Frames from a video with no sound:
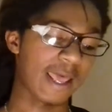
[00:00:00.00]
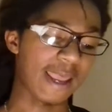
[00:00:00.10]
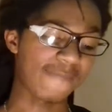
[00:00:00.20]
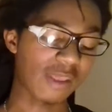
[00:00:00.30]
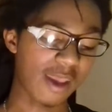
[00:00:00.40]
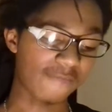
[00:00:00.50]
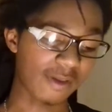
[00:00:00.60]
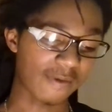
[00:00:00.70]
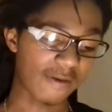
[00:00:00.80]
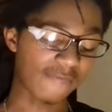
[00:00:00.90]
Like,
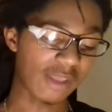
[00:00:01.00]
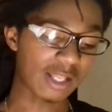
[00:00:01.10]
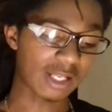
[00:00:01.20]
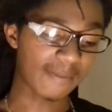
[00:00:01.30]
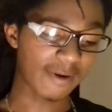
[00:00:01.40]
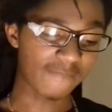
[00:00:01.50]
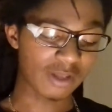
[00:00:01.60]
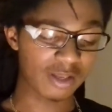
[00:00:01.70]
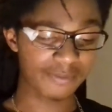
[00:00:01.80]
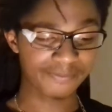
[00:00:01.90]
if they claim my
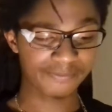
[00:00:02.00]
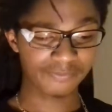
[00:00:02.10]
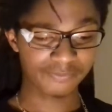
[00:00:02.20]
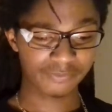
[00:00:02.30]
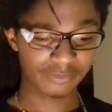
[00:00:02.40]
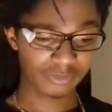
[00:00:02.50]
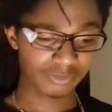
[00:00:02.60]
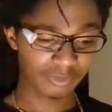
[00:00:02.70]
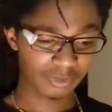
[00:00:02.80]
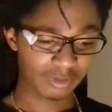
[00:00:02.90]
vid,
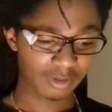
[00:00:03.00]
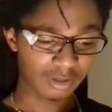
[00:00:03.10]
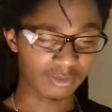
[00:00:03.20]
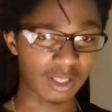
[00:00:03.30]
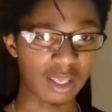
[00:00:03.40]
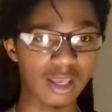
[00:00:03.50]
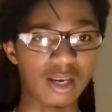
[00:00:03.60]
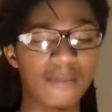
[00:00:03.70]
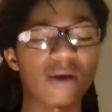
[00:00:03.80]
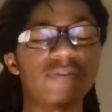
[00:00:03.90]

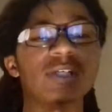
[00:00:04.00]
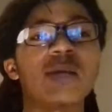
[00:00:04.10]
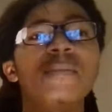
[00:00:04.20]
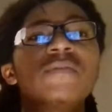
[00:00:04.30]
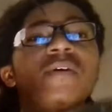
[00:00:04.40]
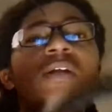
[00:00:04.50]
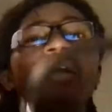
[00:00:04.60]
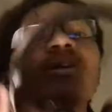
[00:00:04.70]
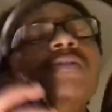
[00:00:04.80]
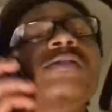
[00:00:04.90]
then I might have to take that motherfucker
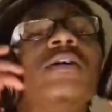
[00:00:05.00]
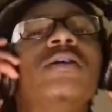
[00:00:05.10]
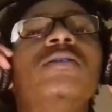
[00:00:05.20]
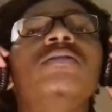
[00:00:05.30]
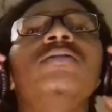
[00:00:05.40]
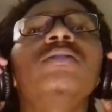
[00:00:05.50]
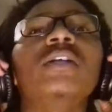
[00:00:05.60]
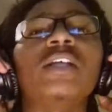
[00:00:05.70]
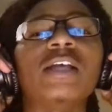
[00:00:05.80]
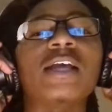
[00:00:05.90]
down. So,
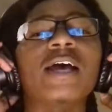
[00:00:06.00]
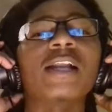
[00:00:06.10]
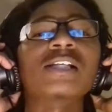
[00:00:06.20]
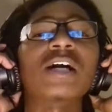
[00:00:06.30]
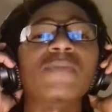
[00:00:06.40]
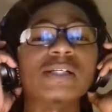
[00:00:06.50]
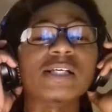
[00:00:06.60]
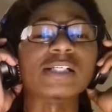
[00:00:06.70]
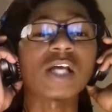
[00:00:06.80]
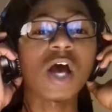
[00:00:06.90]
yeah, let's hop right
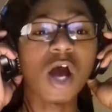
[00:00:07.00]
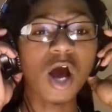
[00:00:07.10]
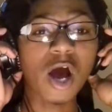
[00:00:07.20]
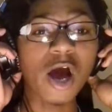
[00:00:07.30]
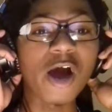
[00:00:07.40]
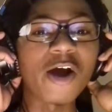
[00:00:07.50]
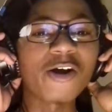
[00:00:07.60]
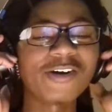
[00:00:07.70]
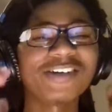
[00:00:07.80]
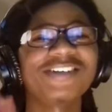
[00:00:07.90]
into this
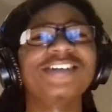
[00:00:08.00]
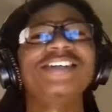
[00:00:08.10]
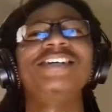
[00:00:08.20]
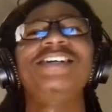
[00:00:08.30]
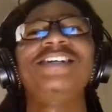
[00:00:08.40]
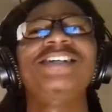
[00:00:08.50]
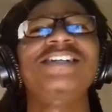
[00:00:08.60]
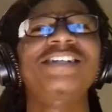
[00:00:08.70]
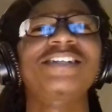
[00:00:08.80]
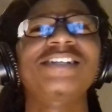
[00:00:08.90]
hoe.
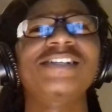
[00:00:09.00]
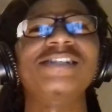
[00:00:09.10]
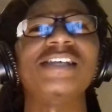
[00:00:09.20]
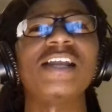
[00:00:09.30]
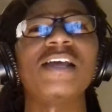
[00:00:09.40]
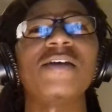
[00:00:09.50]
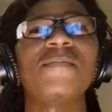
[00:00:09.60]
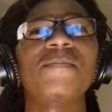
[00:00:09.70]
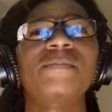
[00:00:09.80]
Let's get it.